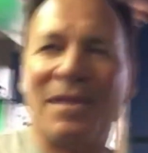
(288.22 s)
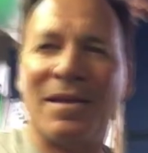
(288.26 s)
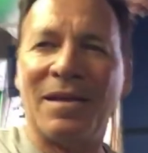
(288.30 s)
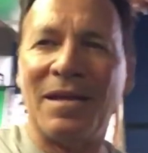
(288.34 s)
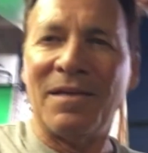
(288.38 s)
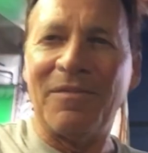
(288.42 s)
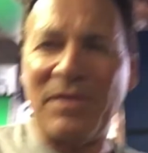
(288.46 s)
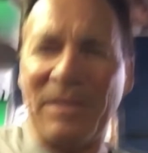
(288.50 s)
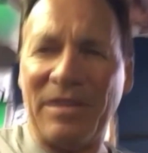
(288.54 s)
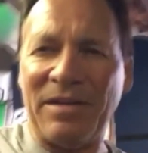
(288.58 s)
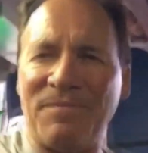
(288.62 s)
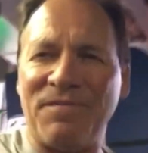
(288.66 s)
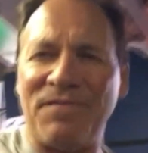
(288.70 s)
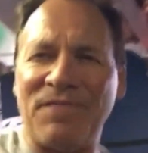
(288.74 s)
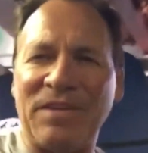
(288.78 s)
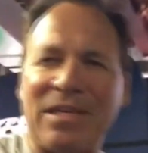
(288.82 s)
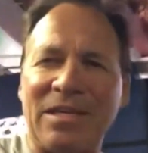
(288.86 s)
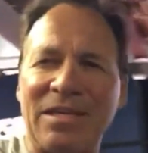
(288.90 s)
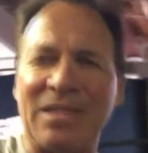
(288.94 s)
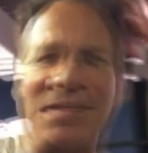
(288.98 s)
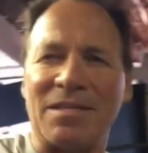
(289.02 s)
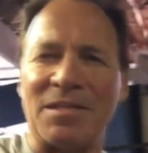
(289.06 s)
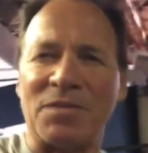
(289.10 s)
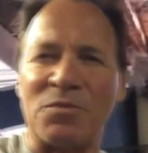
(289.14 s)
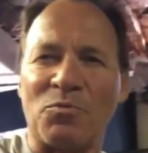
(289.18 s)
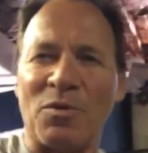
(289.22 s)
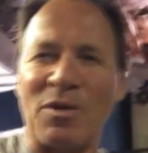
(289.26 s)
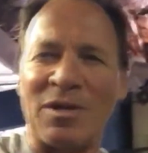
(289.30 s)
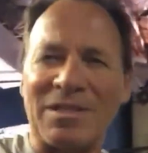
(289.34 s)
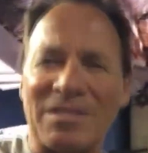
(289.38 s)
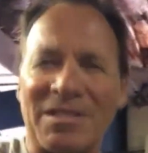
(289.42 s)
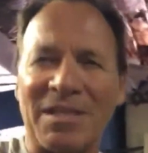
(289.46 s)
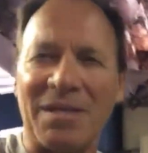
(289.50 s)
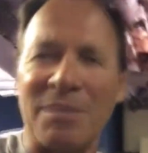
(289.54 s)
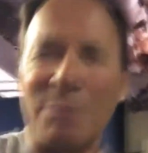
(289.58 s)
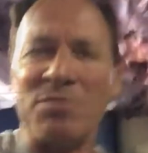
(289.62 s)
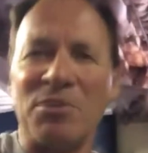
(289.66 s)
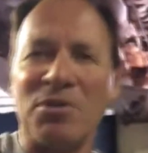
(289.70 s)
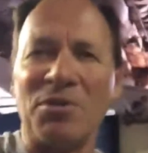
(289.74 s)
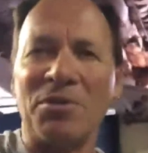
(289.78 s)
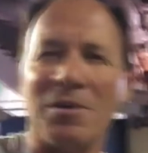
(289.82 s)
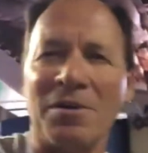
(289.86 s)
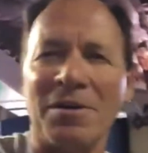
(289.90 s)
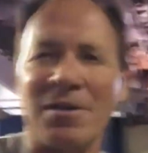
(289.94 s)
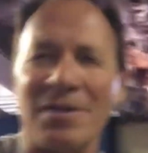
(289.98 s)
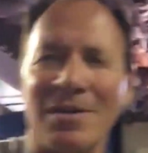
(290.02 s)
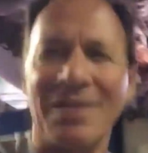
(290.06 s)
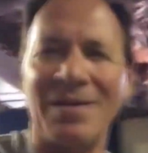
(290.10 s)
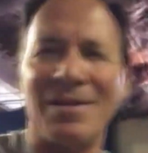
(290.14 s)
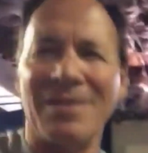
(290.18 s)
If any fetuses want to take me
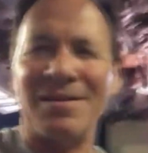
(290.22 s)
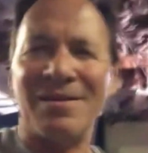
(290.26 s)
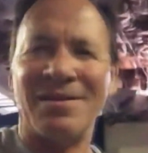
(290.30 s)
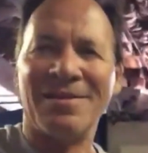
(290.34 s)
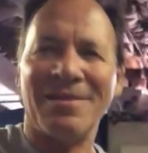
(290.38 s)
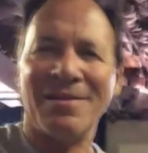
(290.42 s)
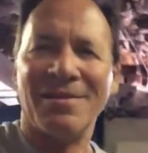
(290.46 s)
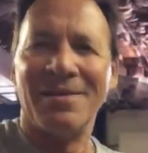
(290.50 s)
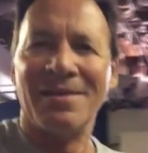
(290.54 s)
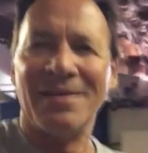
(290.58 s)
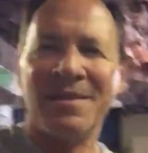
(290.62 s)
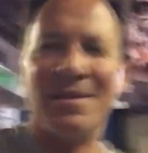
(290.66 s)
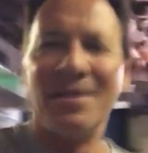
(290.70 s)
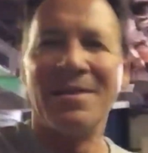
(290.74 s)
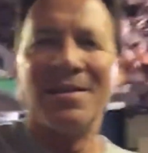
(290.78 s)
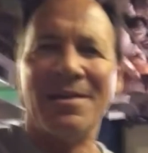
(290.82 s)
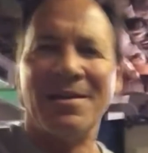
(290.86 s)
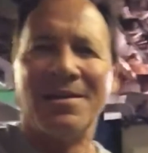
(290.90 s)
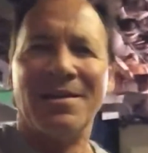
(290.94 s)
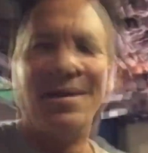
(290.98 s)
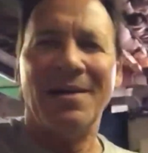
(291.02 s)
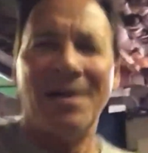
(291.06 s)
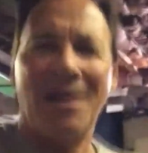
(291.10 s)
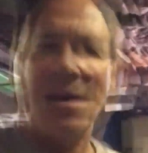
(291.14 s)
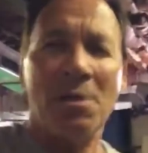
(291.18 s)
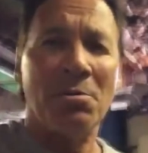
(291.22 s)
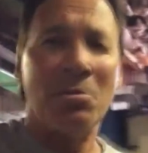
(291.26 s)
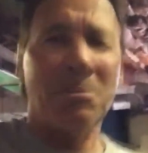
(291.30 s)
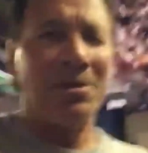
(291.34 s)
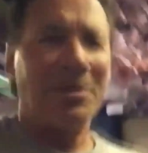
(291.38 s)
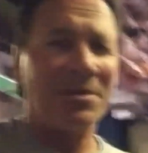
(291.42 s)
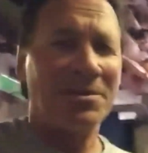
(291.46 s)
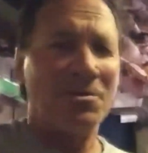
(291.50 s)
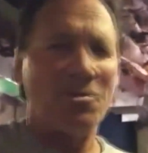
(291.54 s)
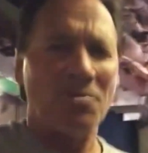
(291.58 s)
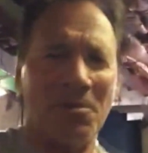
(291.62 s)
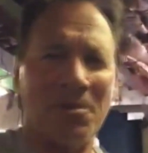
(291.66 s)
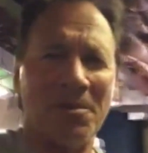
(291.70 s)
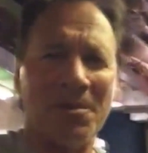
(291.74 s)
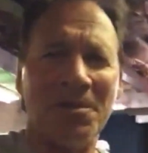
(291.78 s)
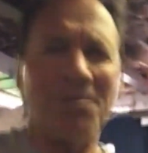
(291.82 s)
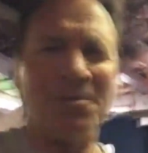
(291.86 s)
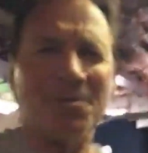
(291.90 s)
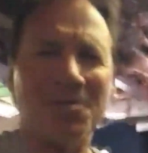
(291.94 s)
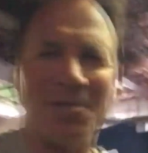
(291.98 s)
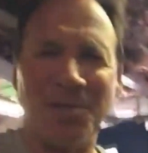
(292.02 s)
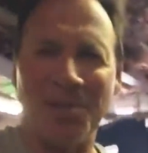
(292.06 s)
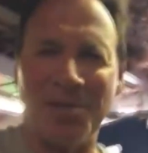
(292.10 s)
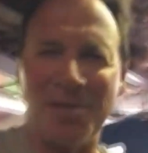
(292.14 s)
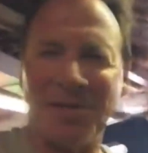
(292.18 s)
on, I will ignore you
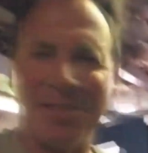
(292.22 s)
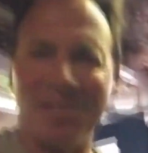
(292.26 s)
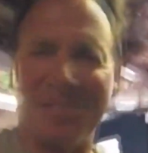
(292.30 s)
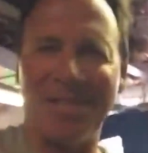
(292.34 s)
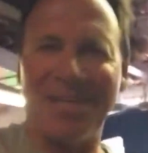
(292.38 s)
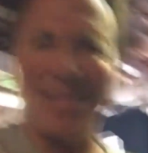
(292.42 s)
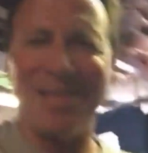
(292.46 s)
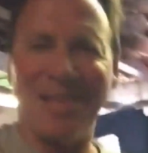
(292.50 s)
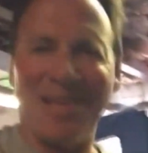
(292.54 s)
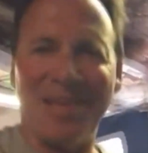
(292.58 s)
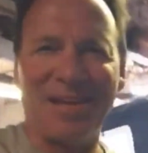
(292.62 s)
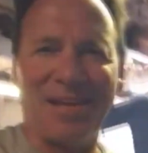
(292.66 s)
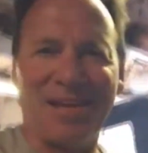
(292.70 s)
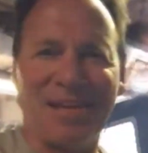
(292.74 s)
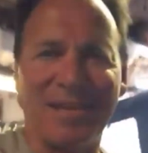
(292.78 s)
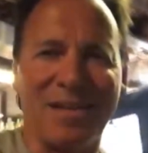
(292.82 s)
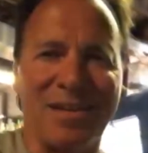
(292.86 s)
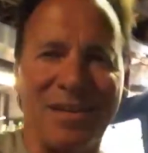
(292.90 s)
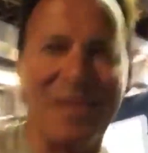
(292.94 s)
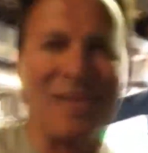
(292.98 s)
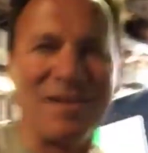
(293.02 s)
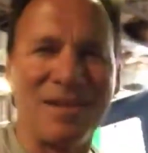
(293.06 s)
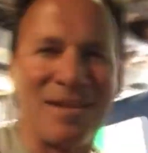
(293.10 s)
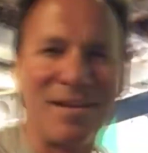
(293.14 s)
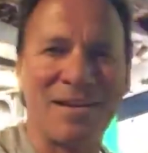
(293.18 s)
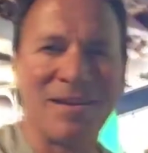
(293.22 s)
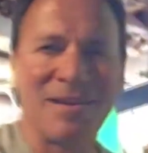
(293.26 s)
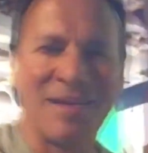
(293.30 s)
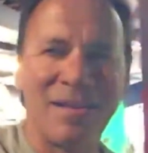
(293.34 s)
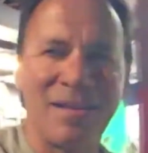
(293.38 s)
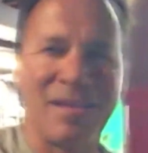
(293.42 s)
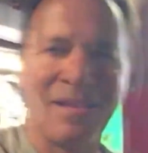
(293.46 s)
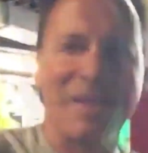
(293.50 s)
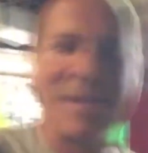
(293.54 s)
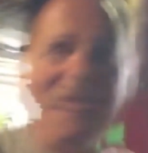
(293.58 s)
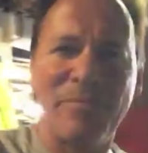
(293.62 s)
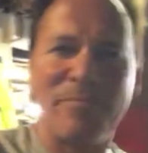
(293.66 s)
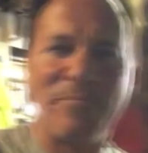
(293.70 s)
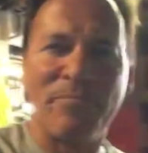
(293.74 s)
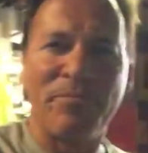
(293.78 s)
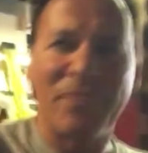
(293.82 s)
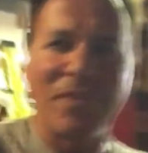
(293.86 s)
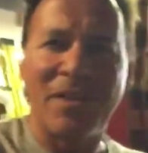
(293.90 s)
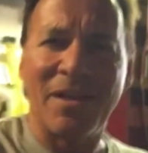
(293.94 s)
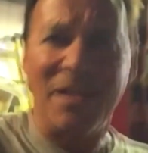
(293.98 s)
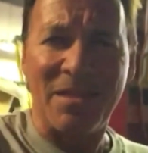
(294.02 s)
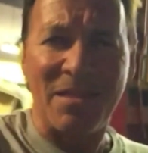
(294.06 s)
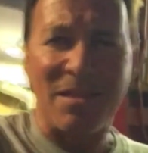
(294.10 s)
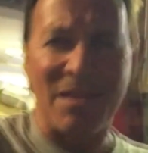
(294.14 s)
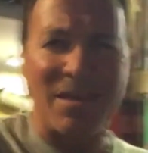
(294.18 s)
as long as I can.
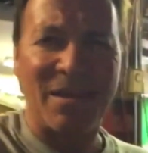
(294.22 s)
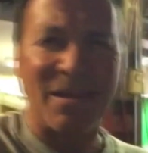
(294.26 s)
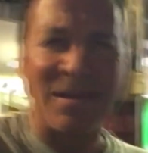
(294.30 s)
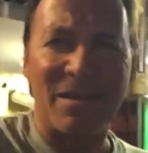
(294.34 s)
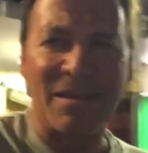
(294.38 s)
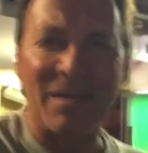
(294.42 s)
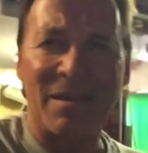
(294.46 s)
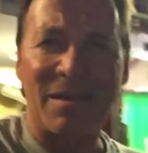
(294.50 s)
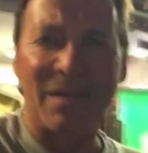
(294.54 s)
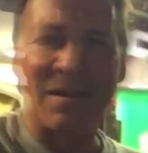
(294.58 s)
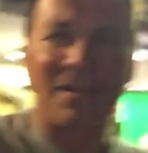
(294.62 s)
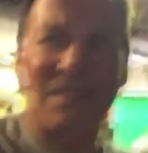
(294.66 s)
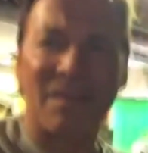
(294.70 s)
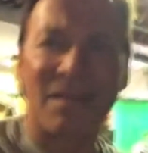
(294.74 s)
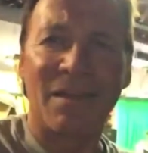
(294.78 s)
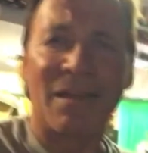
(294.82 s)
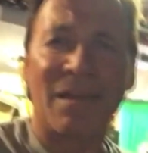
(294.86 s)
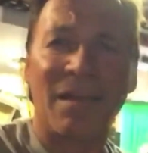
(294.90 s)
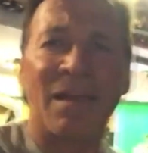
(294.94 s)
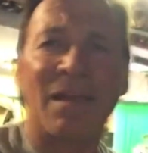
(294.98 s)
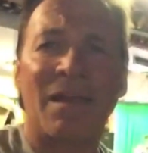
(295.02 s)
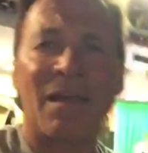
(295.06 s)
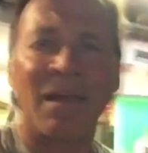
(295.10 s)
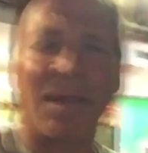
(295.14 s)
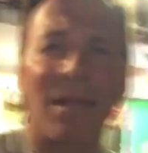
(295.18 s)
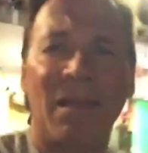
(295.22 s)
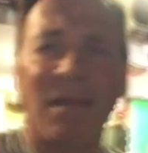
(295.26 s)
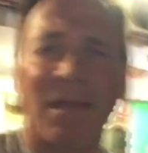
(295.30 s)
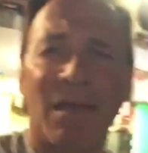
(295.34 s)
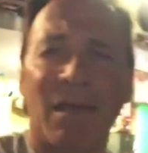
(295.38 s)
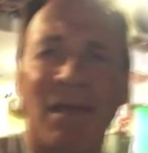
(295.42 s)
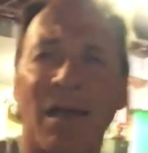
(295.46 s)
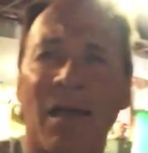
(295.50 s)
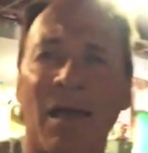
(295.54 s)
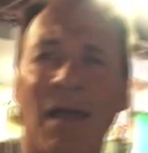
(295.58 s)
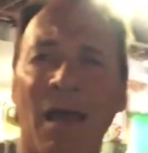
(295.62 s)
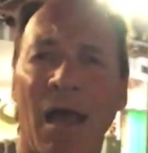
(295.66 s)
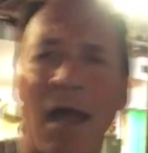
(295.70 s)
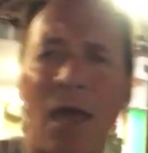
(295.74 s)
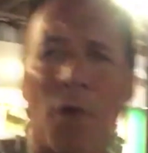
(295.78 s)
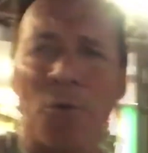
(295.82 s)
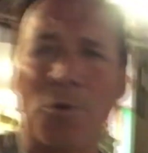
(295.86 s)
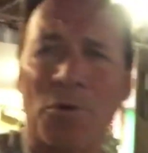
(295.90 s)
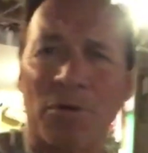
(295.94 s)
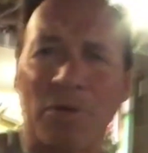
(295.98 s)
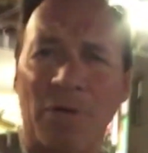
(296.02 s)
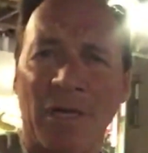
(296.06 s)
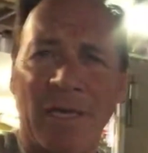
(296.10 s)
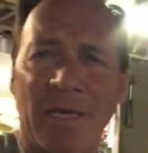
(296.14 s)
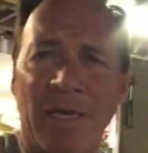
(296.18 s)
And then I
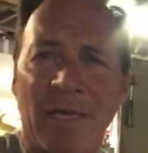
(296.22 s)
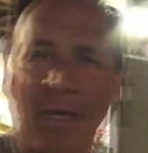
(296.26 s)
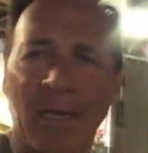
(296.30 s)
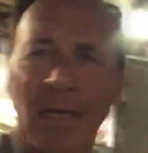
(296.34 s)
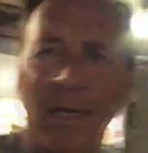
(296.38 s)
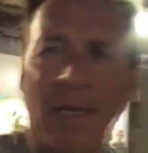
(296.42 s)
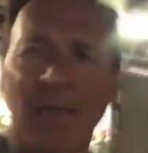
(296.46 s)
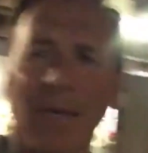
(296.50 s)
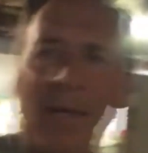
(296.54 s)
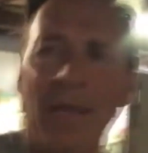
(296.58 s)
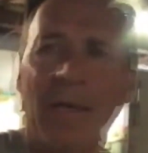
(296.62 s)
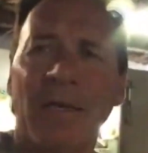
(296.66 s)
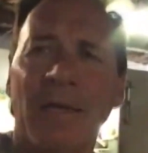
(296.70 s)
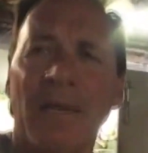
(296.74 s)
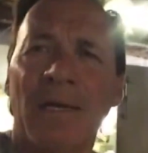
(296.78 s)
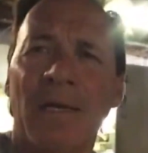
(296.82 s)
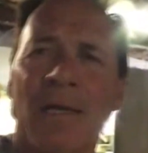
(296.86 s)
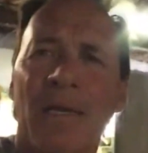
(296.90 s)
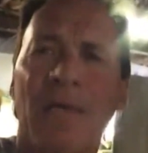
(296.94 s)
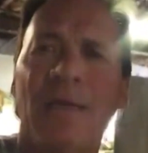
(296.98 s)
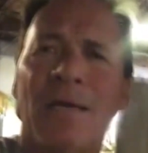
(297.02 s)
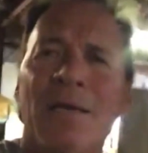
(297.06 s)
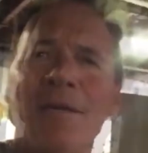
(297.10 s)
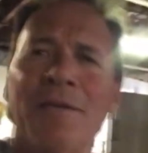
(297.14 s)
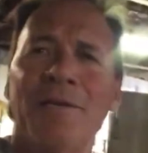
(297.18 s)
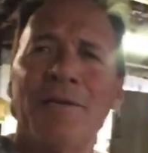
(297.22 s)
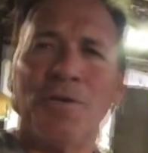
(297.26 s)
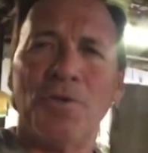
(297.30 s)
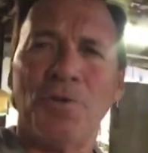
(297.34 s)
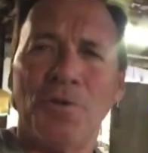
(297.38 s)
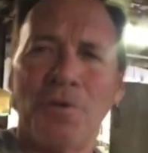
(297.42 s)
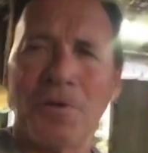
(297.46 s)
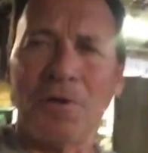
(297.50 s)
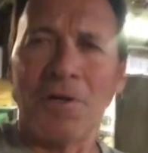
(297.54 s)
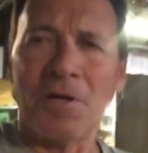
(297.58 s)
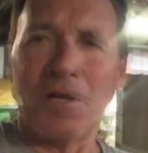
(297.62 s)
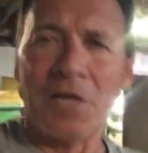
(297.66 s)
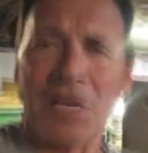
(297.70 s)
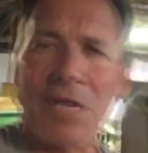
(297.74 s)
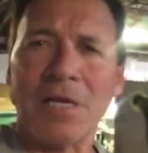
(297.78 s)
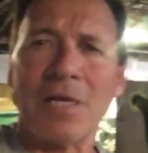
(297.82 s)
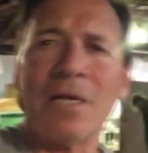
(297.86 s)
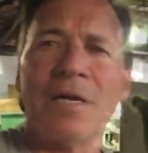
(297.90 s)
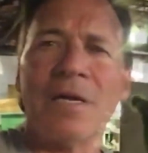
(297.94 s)
will kick your